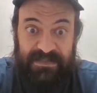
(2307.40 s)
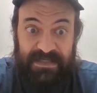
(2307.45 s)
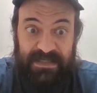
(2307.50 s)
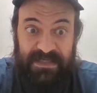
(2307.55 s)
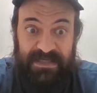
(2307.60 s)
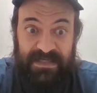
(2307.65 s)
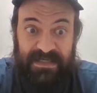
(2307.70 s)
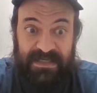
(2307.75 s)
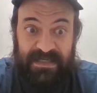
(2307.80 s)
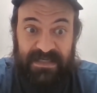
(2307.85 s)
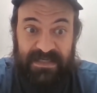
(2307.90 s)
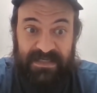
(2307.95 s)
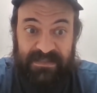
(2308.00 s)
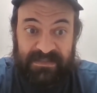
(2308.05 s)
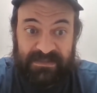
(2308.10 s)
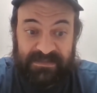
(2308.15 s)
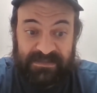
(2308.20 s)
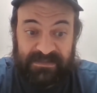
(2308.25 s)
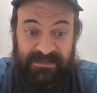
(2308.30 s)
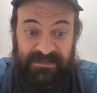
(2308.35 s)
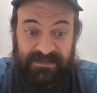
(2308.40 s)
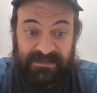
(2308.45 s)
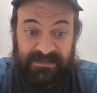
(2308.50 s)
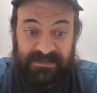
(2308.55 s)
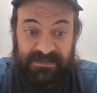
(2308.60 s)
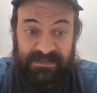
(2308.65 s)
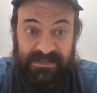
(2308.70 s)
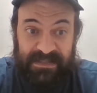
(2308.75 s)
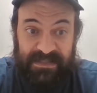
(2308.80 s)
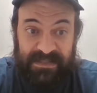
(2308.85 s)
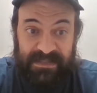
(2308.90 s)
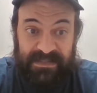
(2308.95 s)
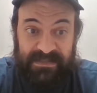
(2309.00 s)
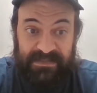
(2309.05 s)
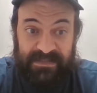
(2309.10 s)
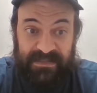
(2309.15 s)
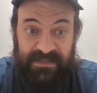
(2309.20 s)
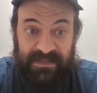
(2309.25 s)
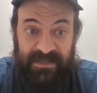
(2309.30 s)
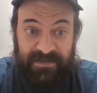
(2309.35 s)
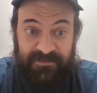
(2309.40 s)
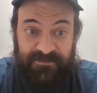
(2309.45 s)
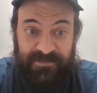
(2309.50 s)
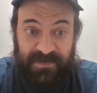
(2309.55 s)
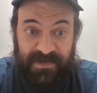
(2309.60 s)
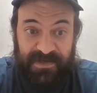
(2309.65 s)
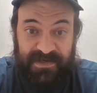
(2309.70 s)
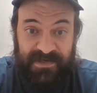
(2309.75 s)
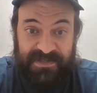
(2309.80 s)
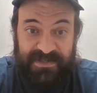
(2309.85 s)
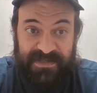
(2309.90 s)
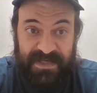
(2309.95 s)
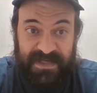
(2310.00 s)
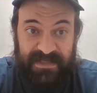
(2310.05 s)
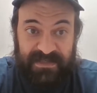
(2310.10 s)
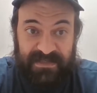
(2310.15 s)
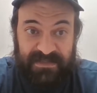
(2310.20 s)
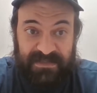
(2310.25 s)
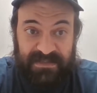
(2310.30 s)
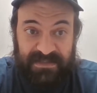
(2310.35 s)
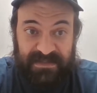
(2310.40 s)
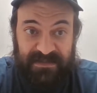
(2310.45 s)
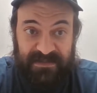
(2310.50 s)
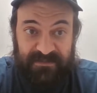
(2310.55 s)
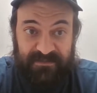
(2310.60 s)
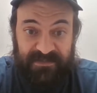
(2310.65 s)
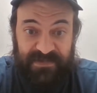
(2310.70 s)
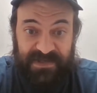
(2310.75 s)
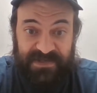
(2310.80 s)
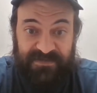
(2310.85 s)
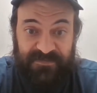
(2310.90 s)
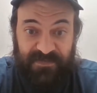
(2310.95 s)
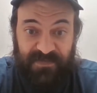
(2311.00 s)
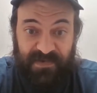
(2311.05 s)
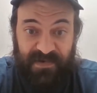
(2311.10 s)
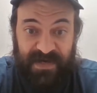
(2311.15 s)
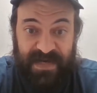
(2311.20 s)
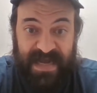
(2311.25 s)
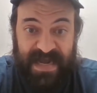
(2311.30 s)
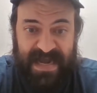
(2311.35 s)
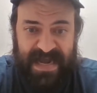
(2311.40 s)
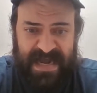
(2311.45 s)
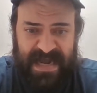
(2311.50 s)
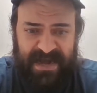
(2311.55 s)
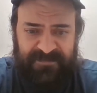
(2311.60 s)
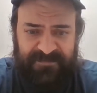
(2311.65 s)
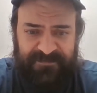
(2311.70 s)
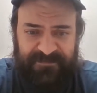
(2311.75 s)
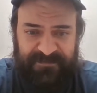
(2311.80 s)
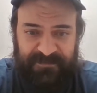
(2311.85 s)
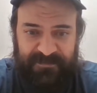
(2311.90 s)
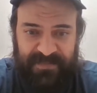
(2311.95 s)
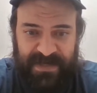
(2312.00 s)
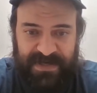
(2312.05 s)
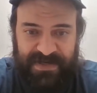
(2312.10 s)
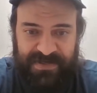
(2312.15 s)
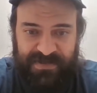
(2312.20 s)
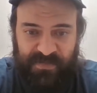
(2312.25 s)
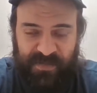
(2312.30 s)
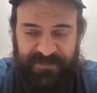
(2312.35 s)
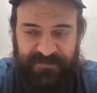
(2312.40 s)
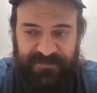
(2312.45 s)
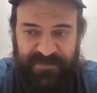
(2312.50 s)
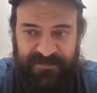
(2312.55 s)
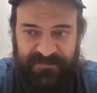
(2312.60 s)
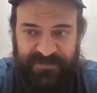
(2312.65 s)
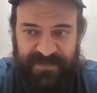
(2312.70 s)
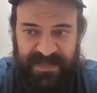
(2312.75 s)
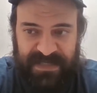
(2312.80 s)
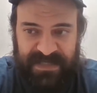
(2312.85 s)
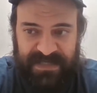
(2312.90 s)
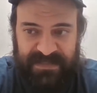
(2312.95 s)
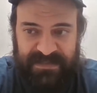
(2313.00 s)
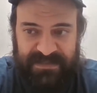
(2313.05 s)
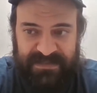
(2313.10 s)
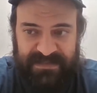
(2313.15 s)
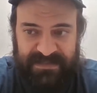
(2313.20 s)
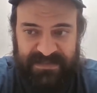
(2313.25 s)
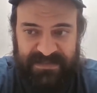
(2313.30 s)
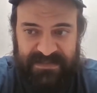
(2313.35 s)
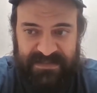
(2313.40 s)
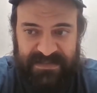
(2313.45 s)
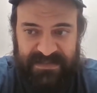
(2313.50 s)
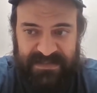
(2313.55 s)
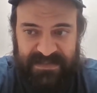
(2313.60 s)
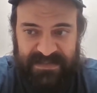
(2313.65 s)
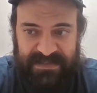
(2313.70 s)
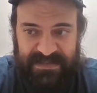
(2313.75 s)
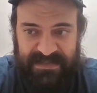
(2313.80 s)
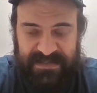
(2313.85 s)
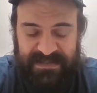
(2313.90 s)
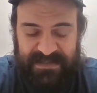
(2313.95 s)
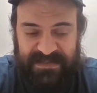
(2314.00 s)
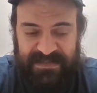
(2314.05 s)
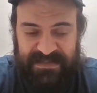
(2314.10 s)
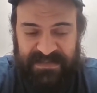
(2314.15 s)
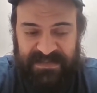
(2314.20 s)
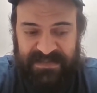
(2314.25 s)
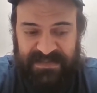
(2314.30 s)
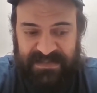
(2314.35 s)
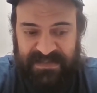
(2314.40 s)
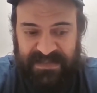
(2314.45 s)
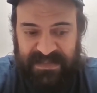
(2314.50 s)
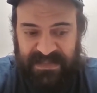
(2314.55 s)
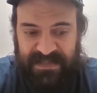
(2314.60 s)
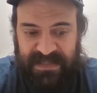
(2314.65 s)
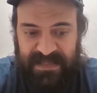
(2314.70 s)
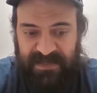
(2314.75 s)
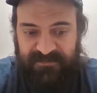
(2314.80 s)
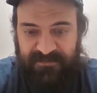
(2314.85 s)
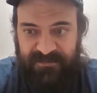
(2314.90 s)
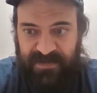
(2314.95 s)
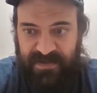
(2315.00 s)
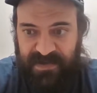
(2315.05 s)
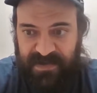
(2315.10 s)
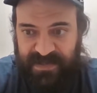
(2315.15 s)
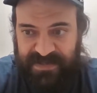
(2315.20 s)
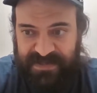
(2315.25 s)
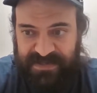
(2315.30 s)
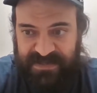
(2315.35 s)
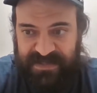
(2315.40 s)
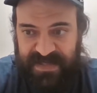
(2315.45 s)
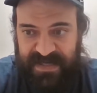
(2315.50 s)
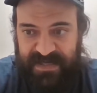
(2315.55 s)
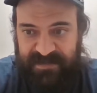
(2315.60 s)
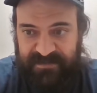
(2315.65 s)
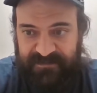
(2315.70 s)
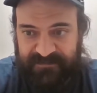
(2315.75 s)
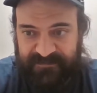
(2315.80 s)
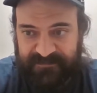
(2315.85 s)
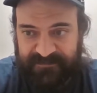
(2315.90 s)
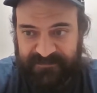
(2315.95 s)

God, they like Florida State. +4.5, -115. They like Florida State.